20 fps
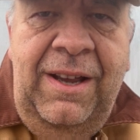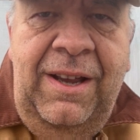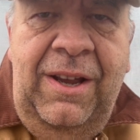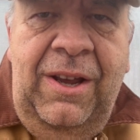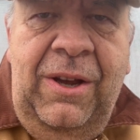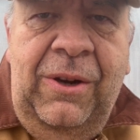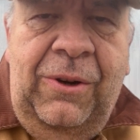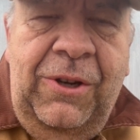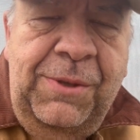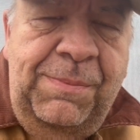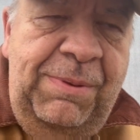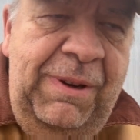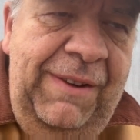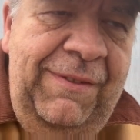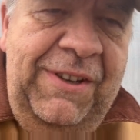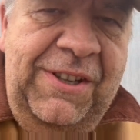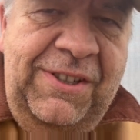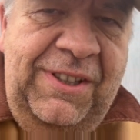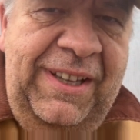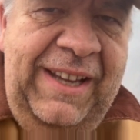because
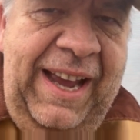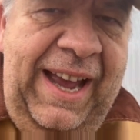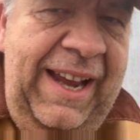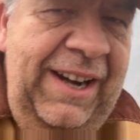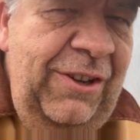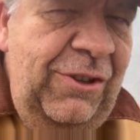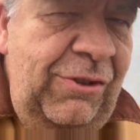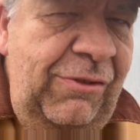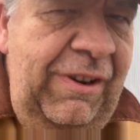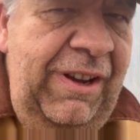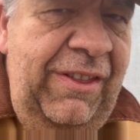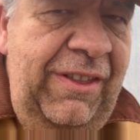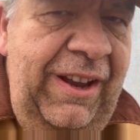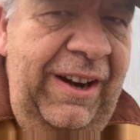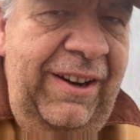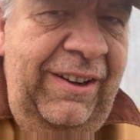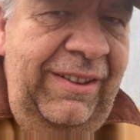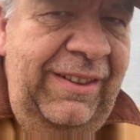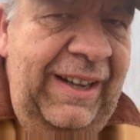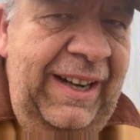previously I had a tree
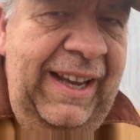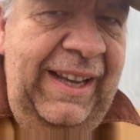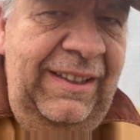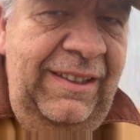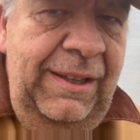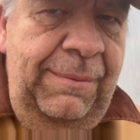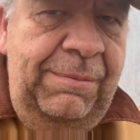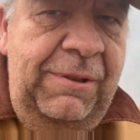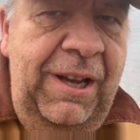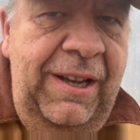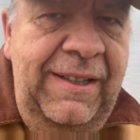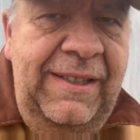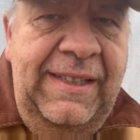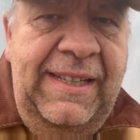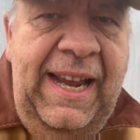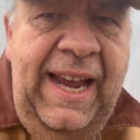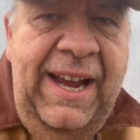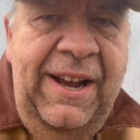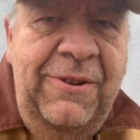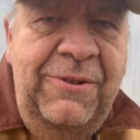there that I ended up cutting
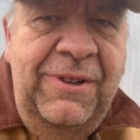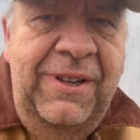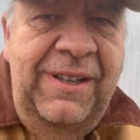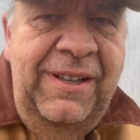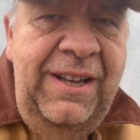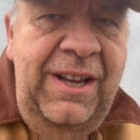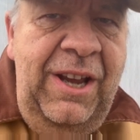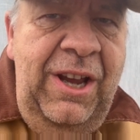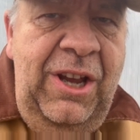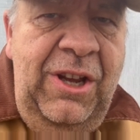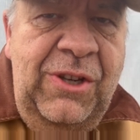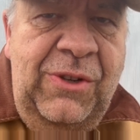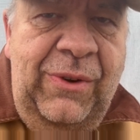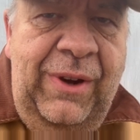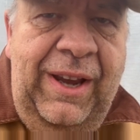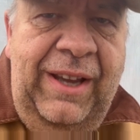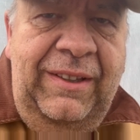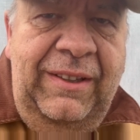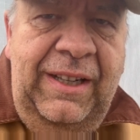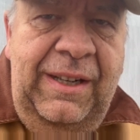down. So
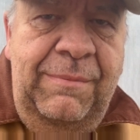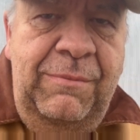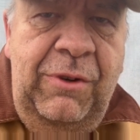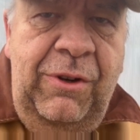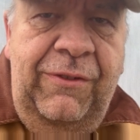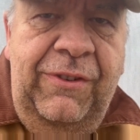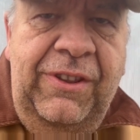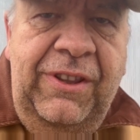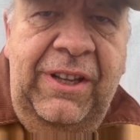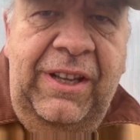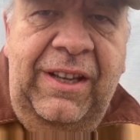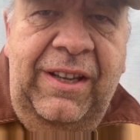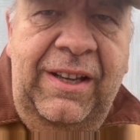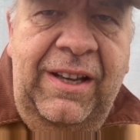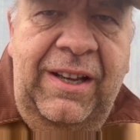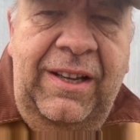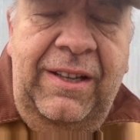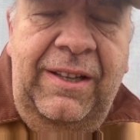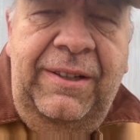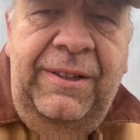I ended up moving
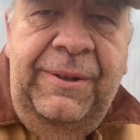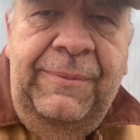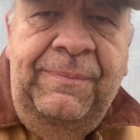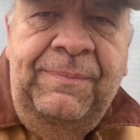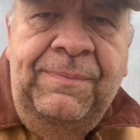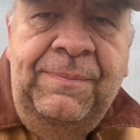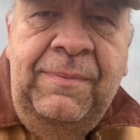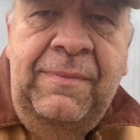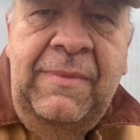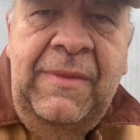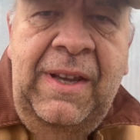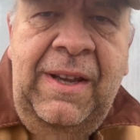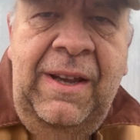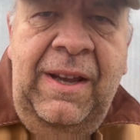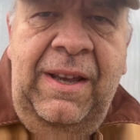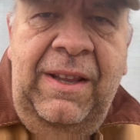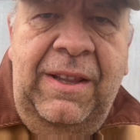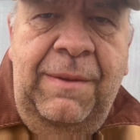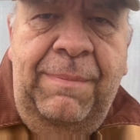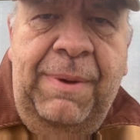the
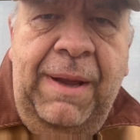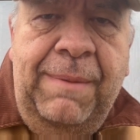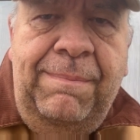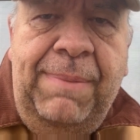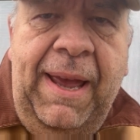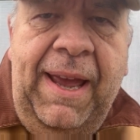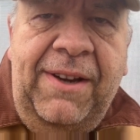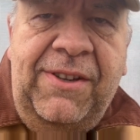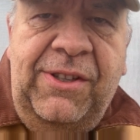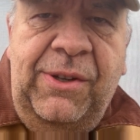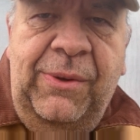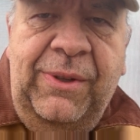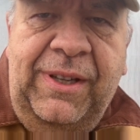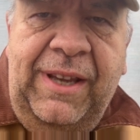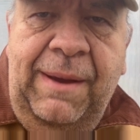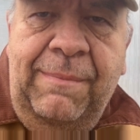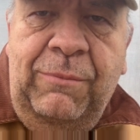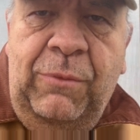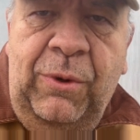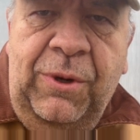bed back so it would
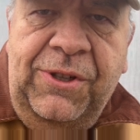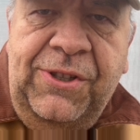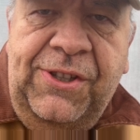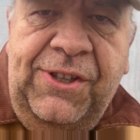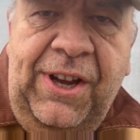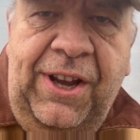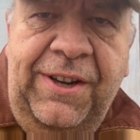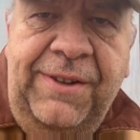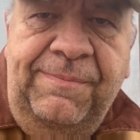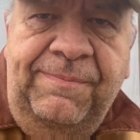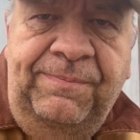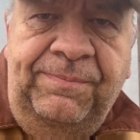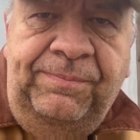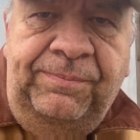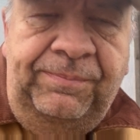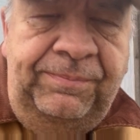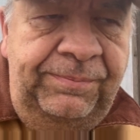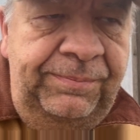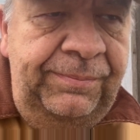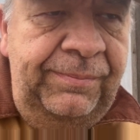get more sun.
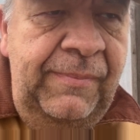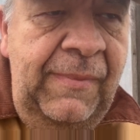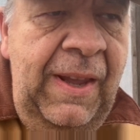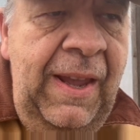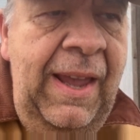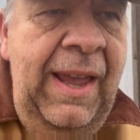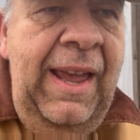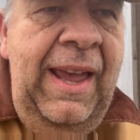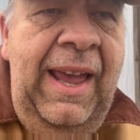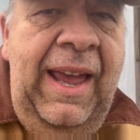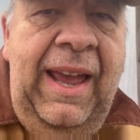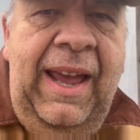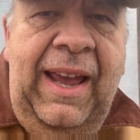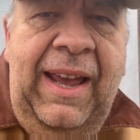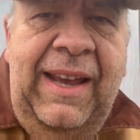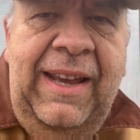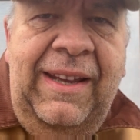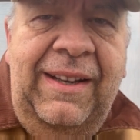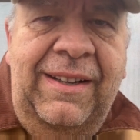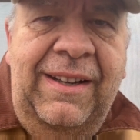
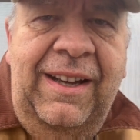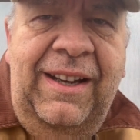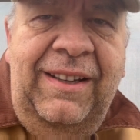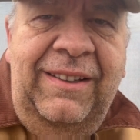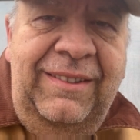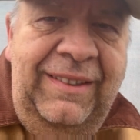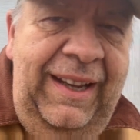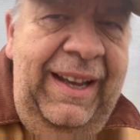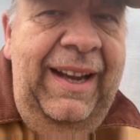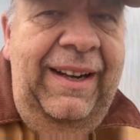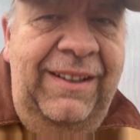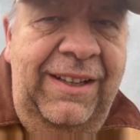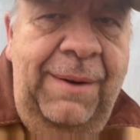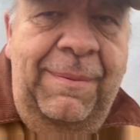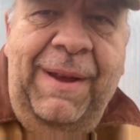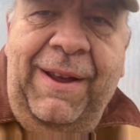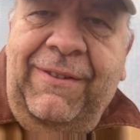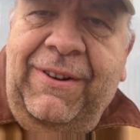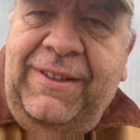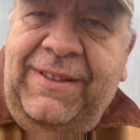And I ended
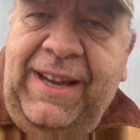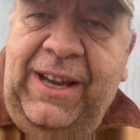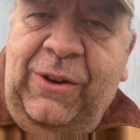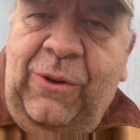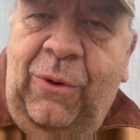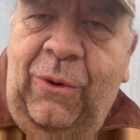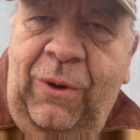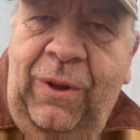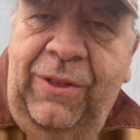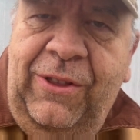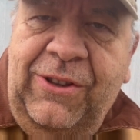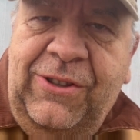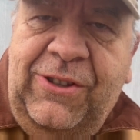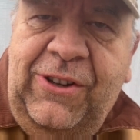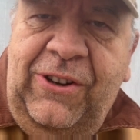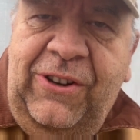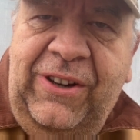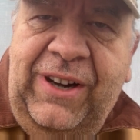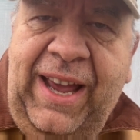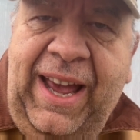up having to take all the
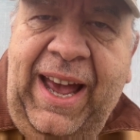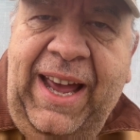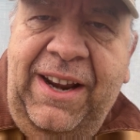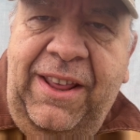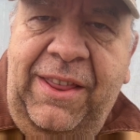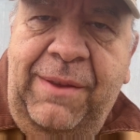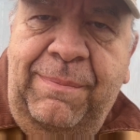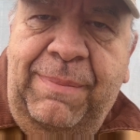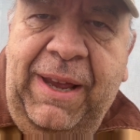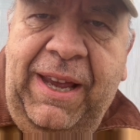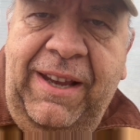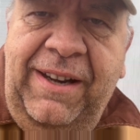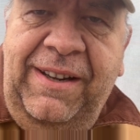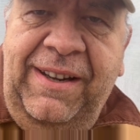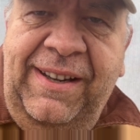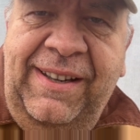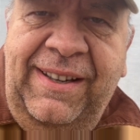dirt out of the bed,